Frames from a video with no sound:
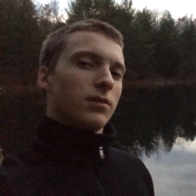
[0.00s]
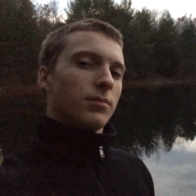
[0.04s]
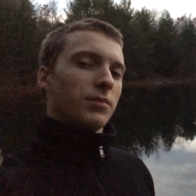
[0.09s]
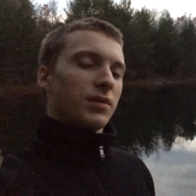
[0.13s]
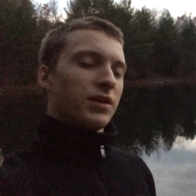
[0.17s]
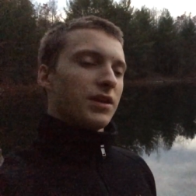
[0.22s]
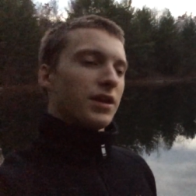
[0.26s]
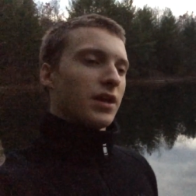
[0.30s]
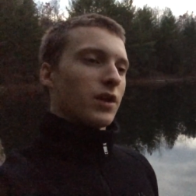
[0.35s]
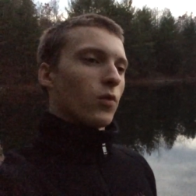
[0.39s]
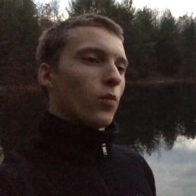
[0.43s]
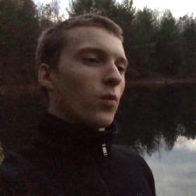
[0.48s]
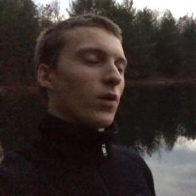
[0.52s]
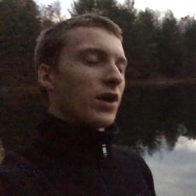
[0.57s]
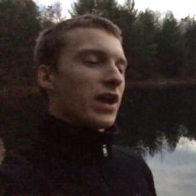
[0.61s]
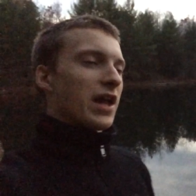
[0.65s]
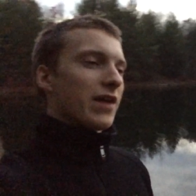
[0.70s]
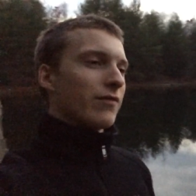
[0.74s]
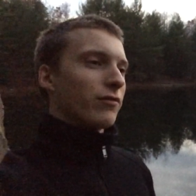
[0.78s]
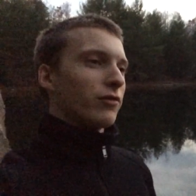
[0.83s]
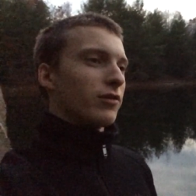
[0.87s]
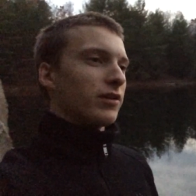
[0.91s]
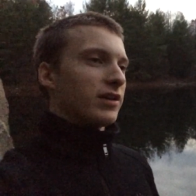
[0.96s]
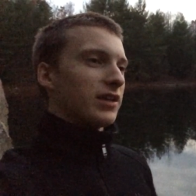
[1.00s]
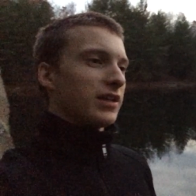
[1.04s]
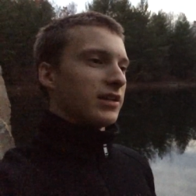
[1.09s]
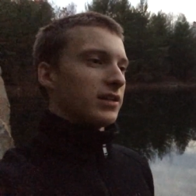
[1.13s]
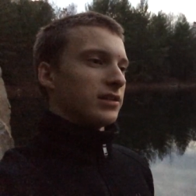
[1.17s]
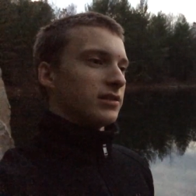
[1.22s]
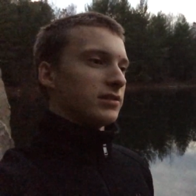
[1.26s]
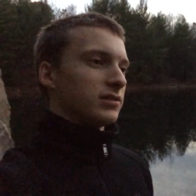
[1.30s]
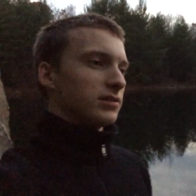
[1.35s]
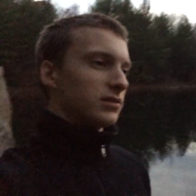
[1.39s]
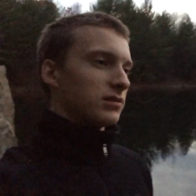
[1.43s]
Meaning, whatever it
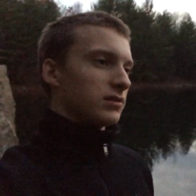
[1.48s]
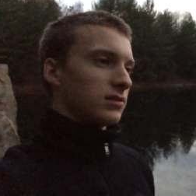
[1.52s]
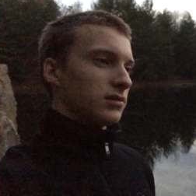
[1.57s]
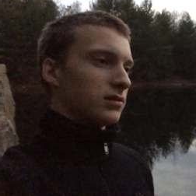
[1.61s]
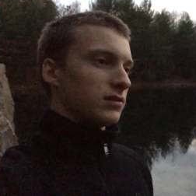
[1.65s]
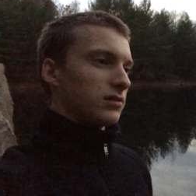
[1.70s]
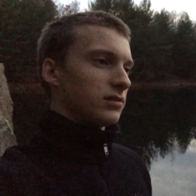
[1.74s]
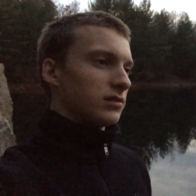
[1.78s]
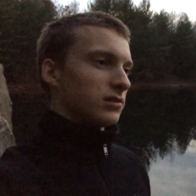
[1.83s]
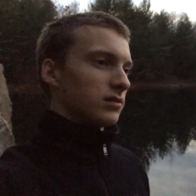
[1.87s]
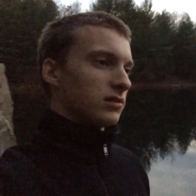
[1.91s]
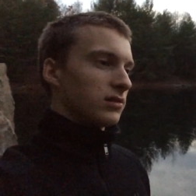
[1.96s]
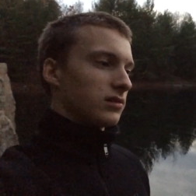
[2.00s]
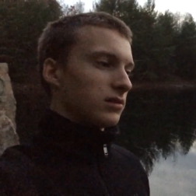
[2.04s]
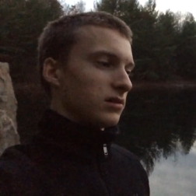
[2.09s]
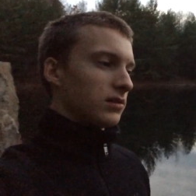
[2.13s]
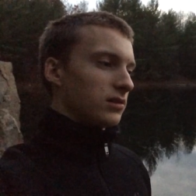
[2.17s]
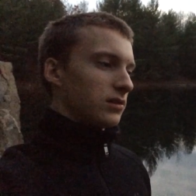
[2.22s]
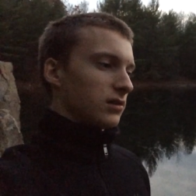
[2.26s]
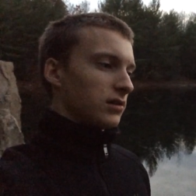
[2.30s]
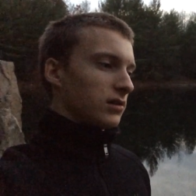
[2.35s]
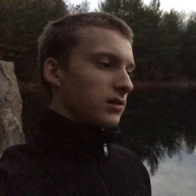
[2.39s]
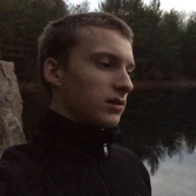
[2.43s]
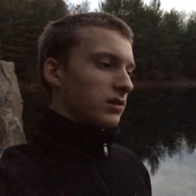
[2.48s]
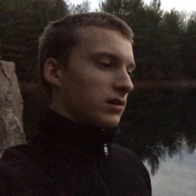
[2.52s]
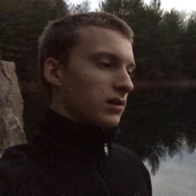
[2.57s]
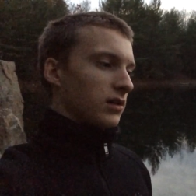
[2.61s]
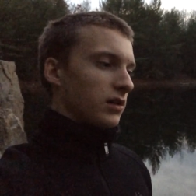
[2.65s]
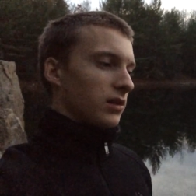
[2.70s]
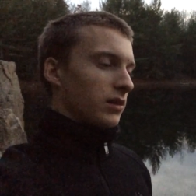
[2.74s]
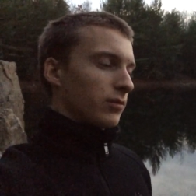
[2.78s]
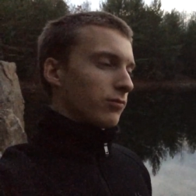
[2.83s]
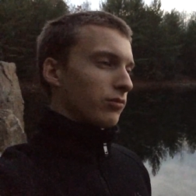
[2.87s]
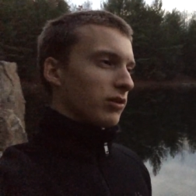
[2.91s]
is
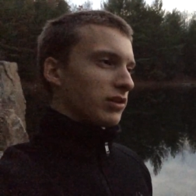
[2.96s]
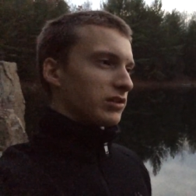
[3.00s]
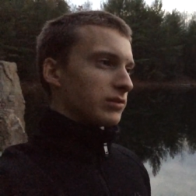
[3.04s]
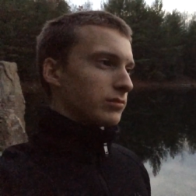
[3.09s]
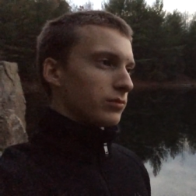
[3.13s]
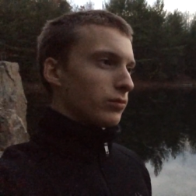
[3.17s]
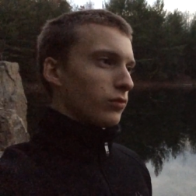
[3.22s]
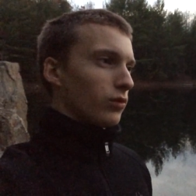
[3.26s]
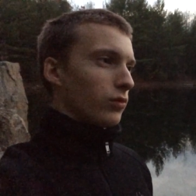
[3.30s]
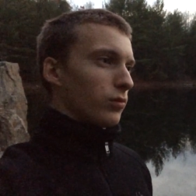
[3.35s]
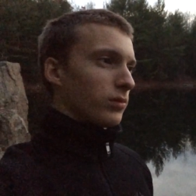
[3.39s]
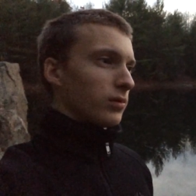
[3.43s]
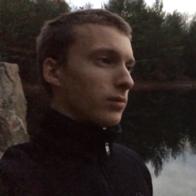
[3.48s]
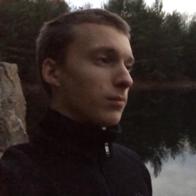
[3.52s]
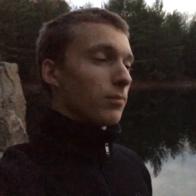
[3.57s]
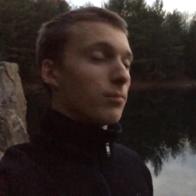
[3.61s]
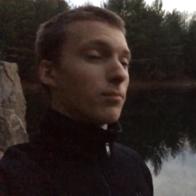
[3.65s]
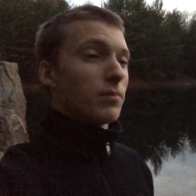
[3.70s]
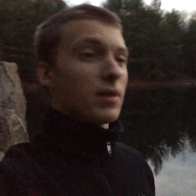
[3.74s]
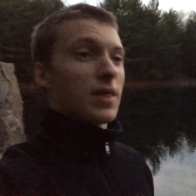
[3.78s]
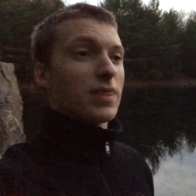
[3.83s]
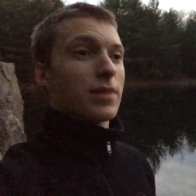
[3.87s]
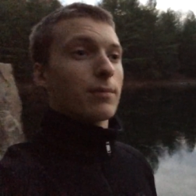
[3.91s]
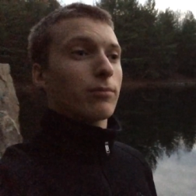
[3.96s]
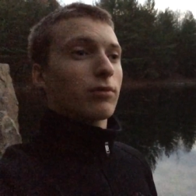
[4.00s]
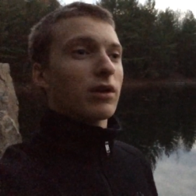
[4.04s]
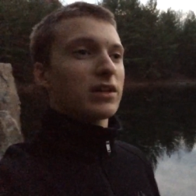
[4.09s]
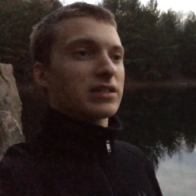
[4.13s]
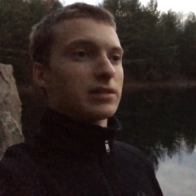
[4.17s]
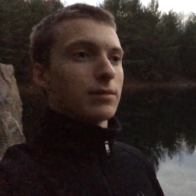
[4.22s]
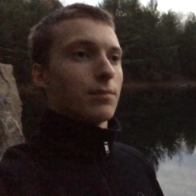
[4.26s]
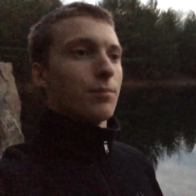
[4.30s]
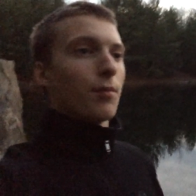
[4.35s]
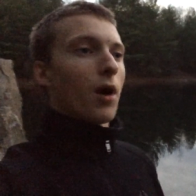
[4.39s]
in the present
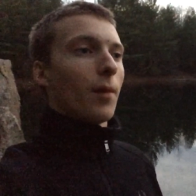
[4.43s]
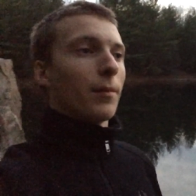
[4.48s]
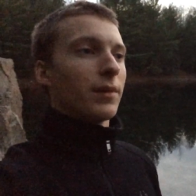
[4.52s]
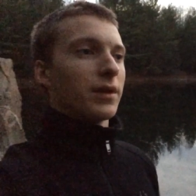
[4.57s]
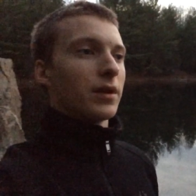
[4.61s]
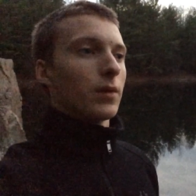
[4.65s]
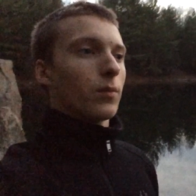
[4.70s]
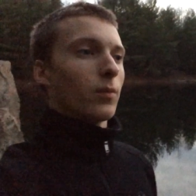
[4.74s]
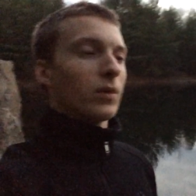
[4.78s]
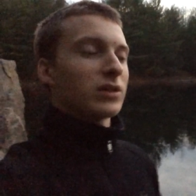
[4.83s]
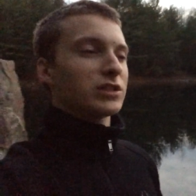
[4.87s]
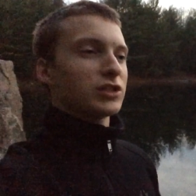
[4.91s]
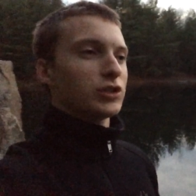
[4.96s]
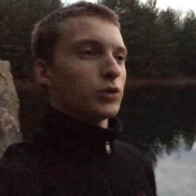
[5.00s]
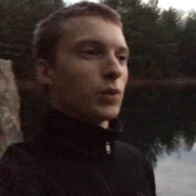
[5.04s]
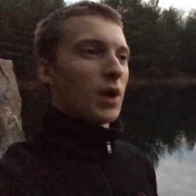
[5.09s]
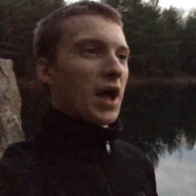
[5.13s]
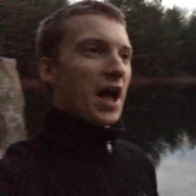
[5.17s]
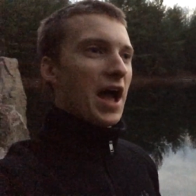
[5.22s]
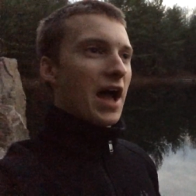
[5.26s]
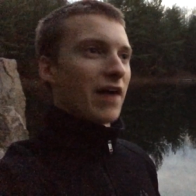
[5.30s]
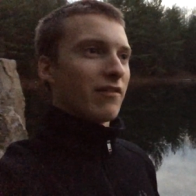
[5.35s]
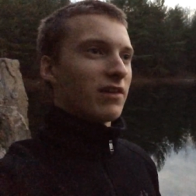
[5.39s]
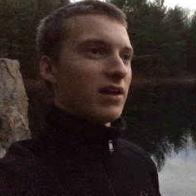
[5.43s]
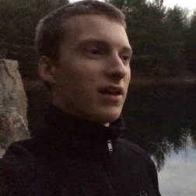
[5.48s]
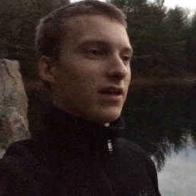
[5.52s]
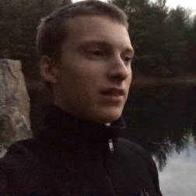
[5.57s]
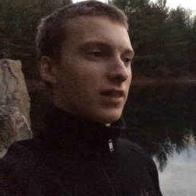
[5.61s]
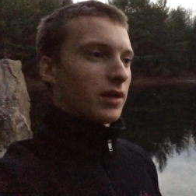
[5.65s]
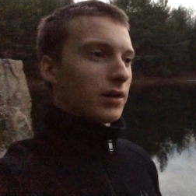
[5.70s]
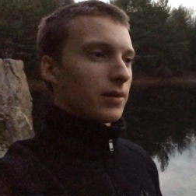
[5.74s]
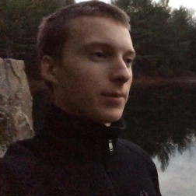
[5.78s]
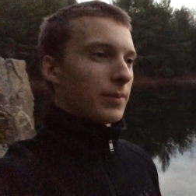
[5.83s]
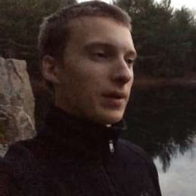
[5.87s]
moment in which you have
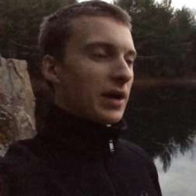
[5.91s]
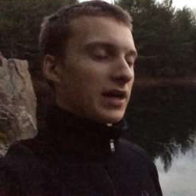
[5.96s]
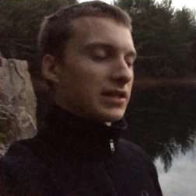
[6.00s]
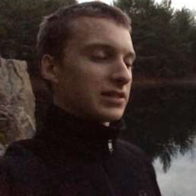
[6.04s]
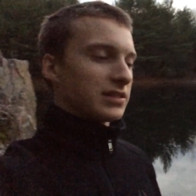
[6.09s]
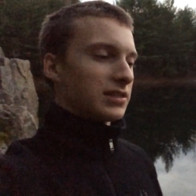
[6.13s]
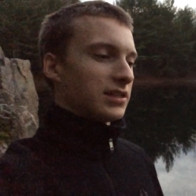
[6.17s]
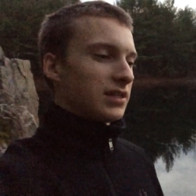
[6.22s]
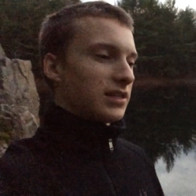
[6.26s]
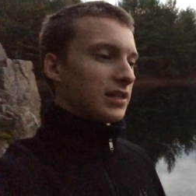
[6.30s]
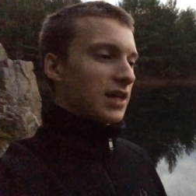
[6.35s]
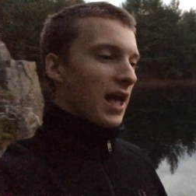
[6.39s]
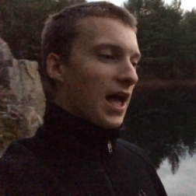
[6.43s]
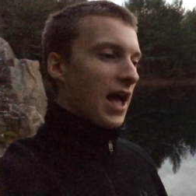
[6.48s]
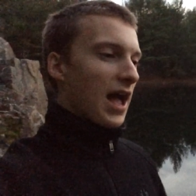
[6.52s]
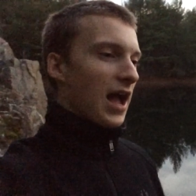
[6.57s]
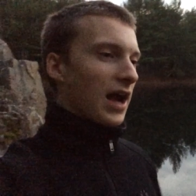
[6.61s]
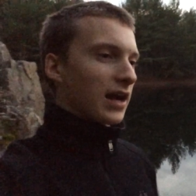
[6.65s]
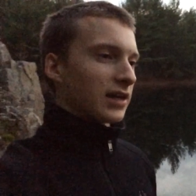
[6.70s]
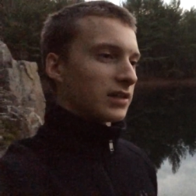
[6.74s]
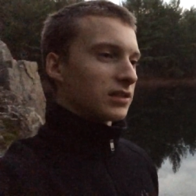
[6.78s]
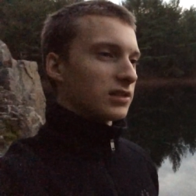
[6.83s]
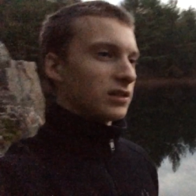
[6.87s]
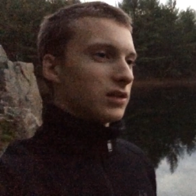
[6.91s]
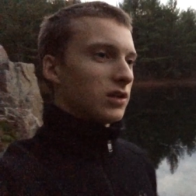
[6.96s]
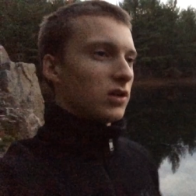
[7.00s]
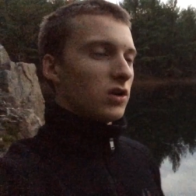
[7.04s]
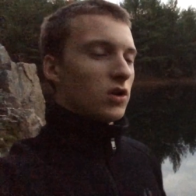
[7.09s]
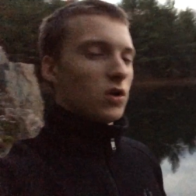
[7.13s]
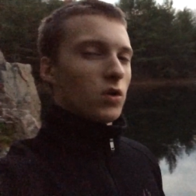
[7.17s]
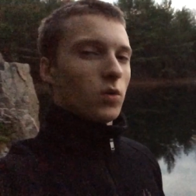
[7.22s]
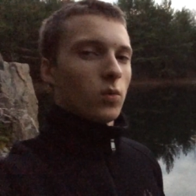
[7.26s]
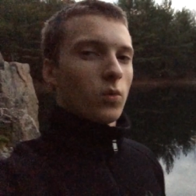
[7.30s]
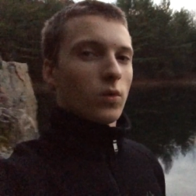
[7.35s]
the capacity to act,
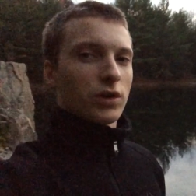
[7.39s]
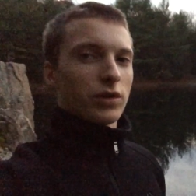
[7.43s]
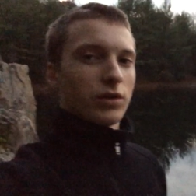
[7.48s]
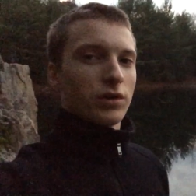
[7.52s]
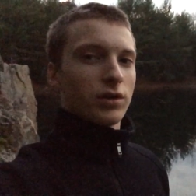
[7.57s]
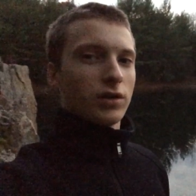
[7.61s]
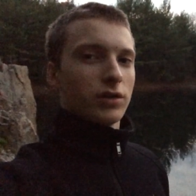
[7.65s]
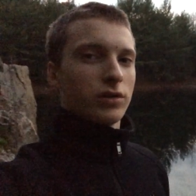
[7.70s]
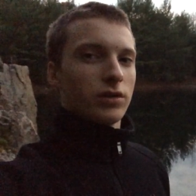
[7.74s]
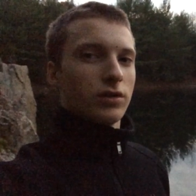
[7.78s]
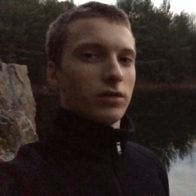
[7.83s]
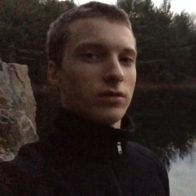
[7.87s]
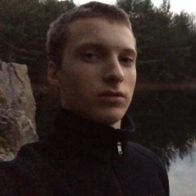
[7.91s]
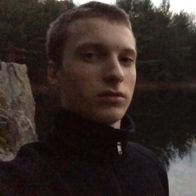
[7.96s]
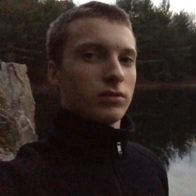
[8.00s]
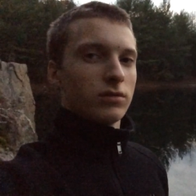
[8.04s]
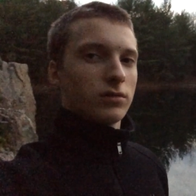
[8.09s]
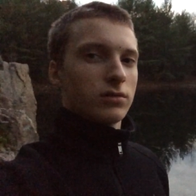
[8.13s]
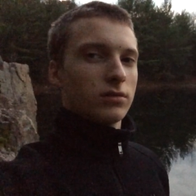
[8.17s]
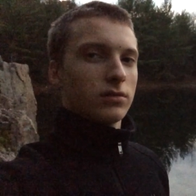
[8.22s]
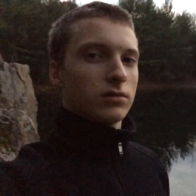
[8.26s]
what are you going to do?